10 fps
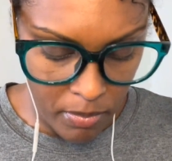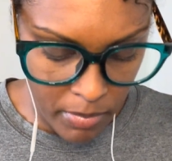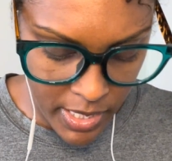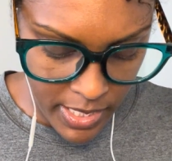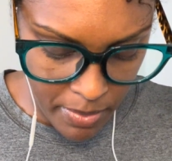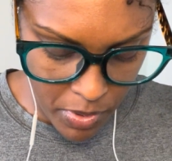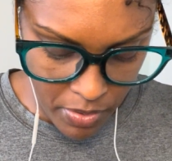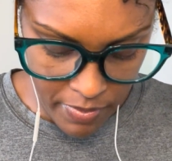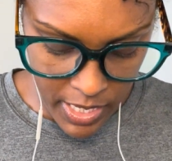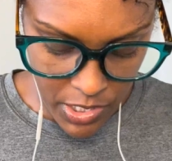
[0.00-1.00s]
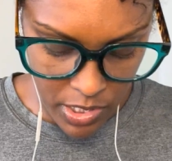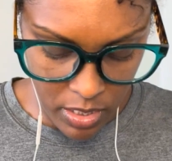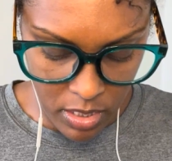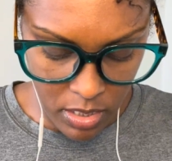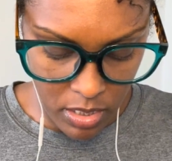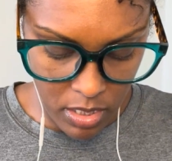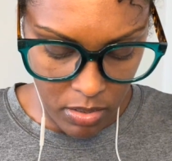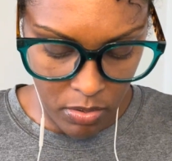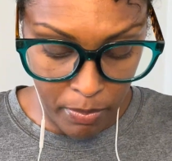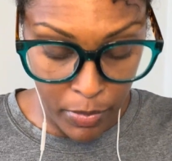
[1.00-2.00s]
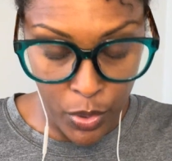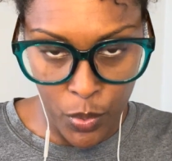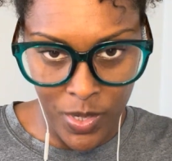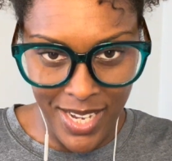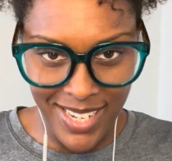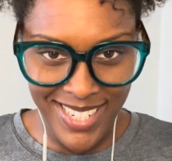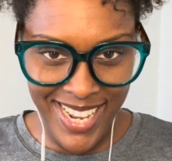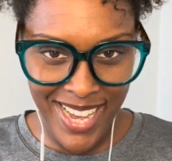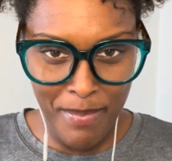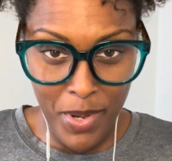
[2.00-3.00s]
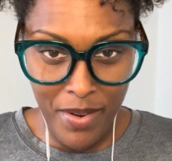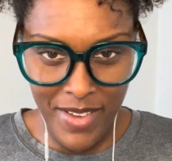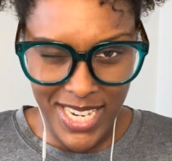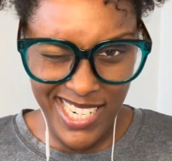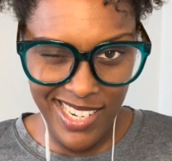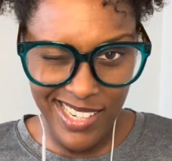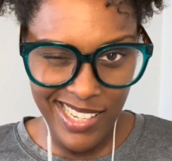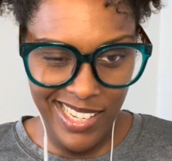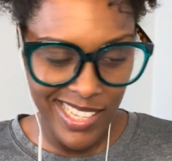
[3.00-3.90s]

Monday motivation or Moon Day motivation